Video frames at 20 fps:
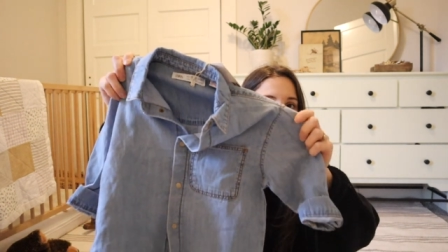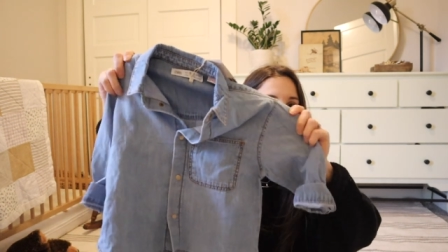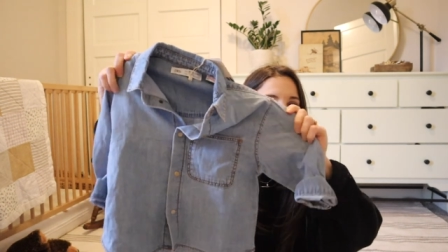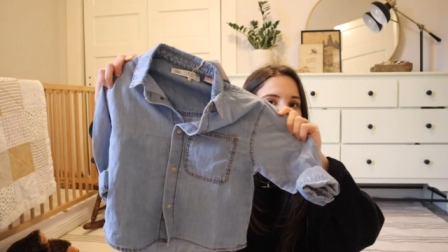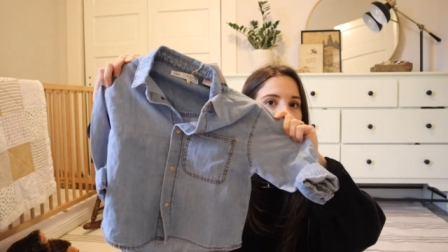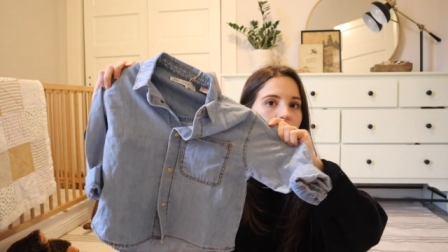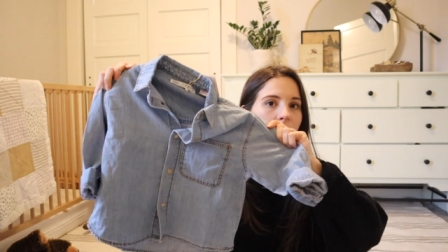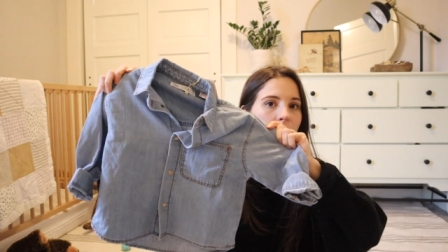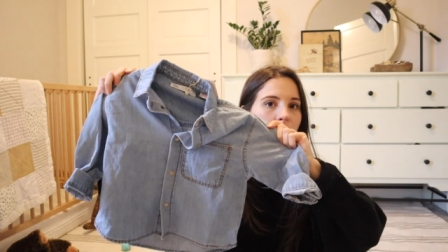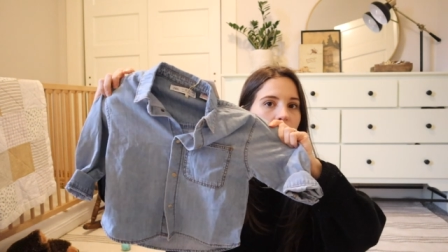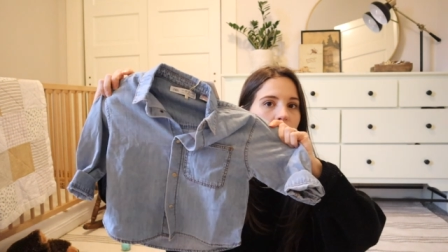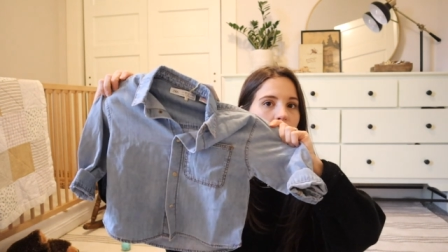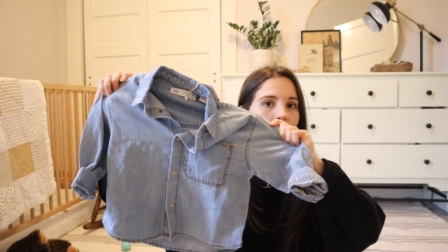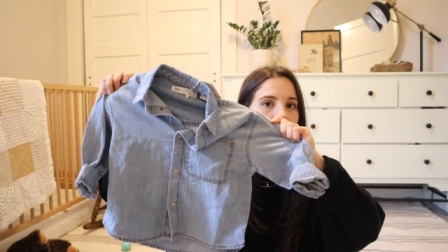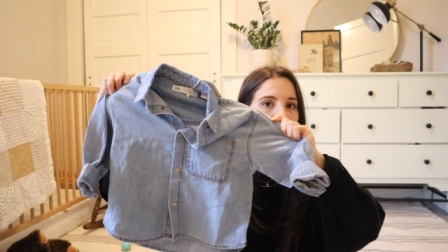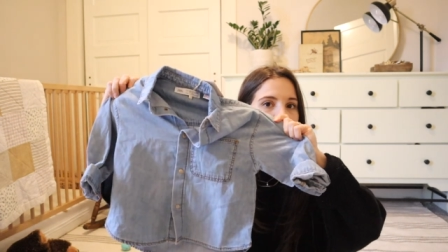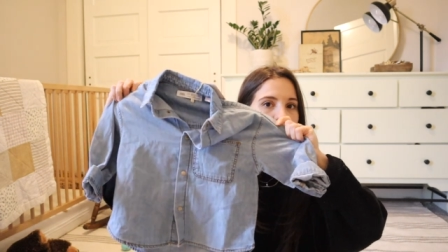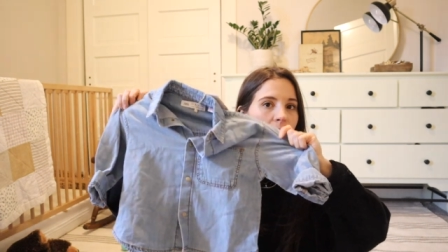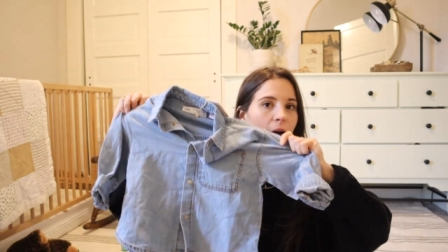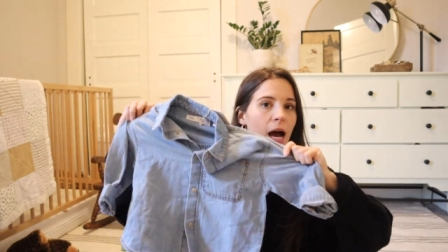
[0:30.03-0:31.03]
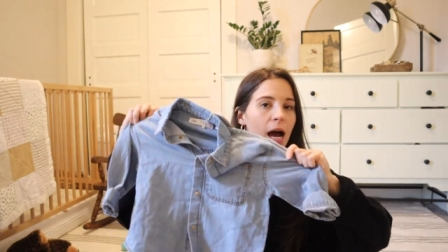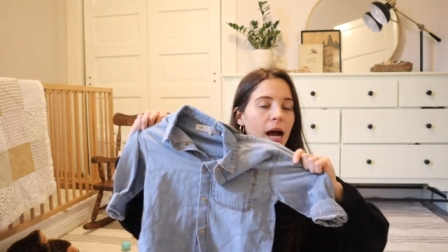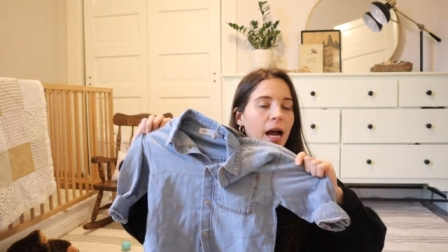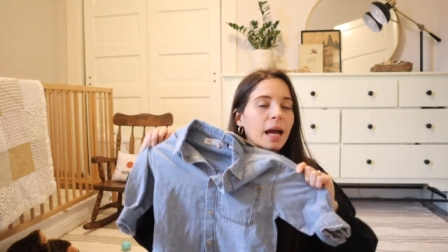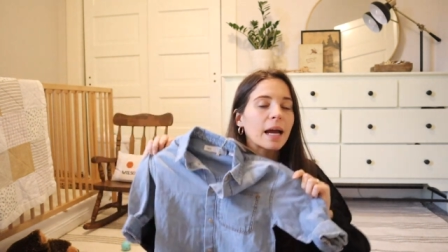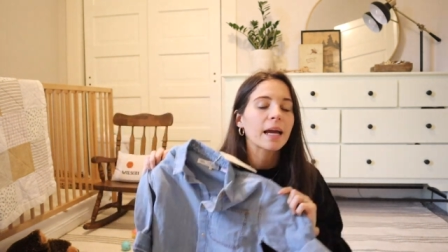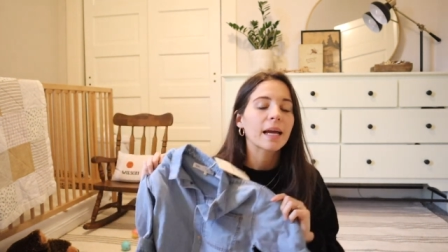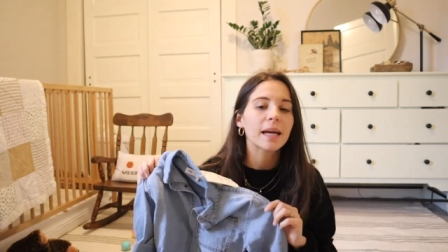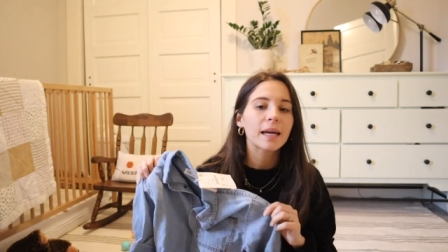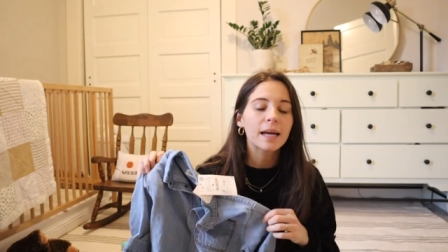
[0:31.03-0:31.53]
denim button up.
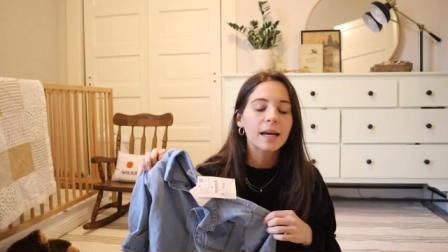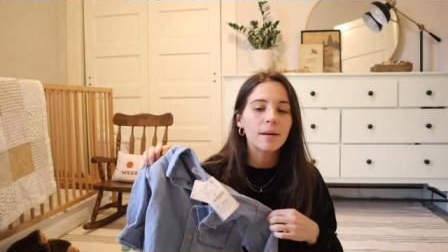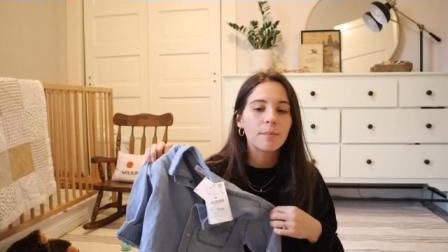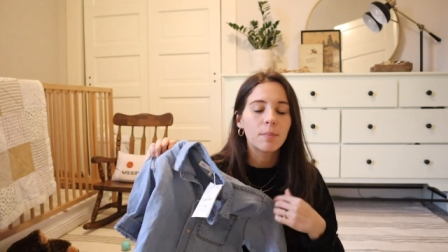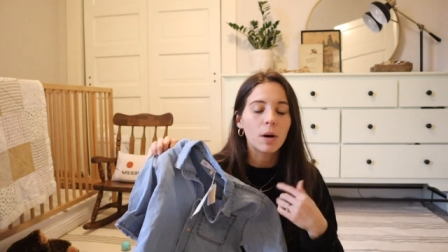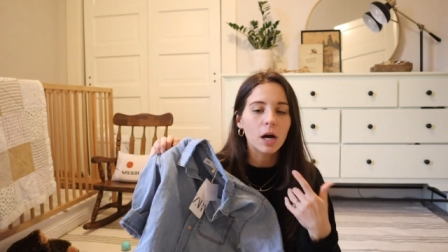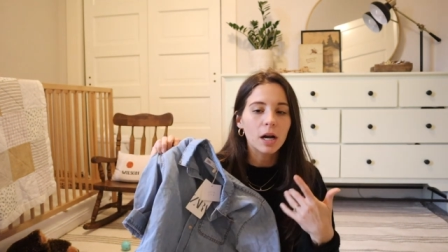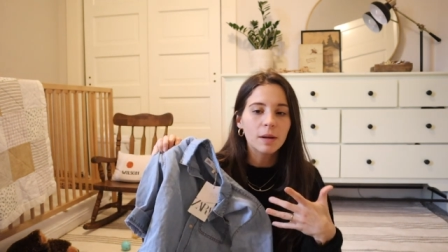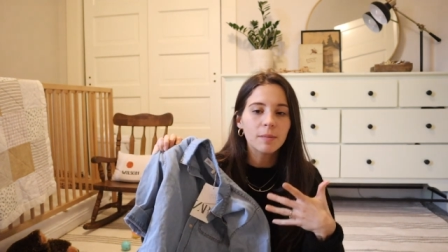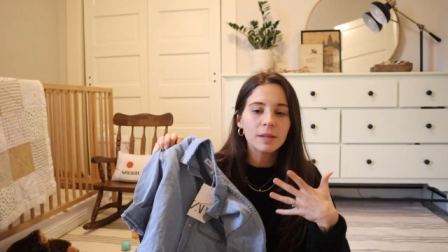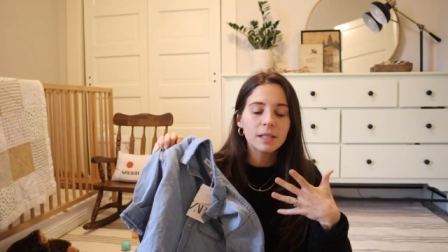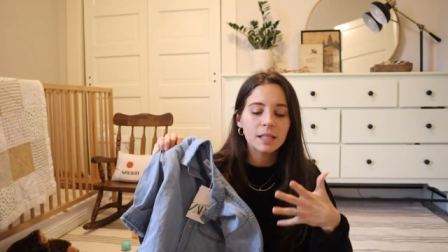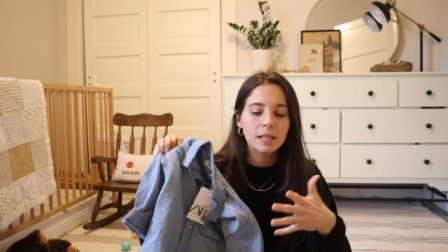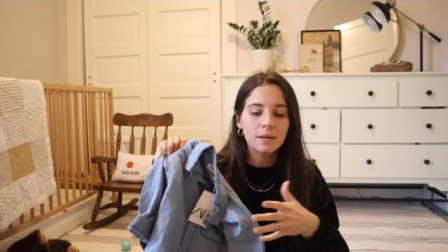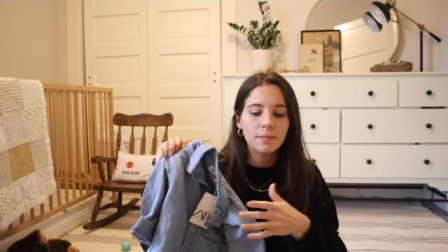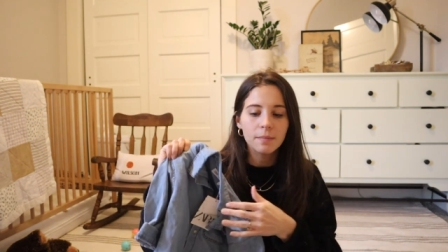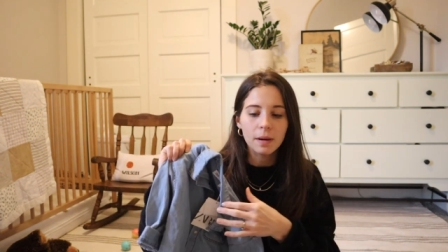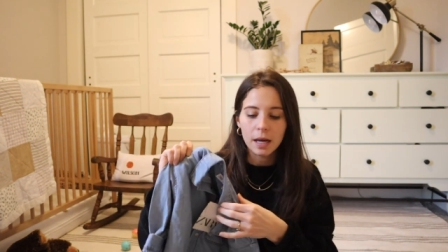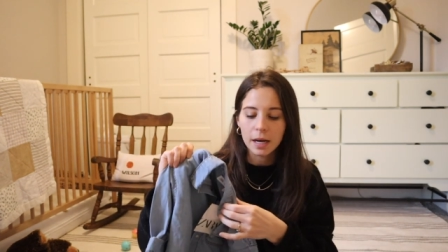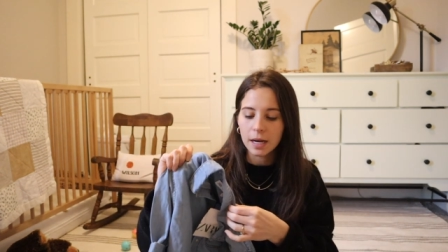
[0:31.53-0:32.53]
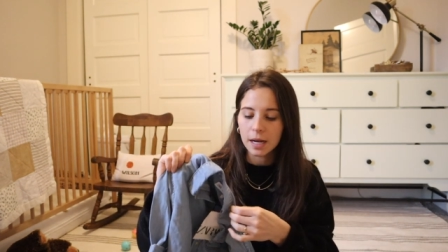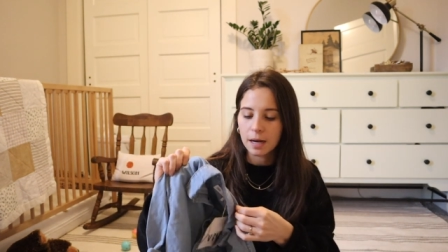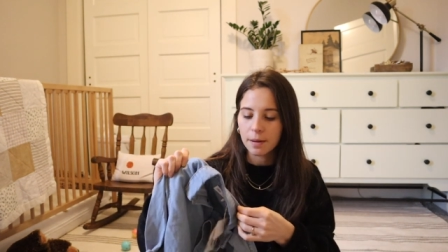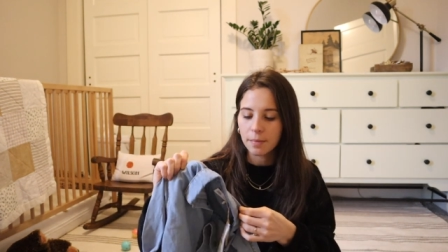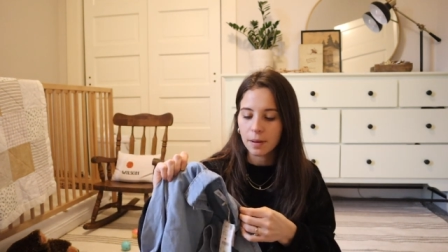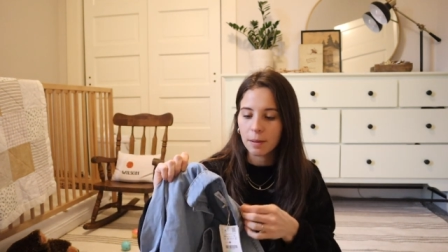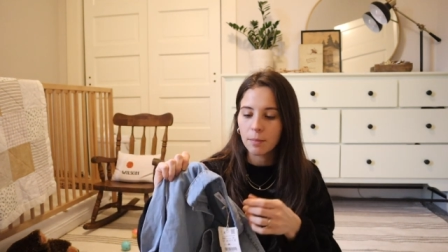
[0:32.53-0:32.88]
I bought him a denim button up.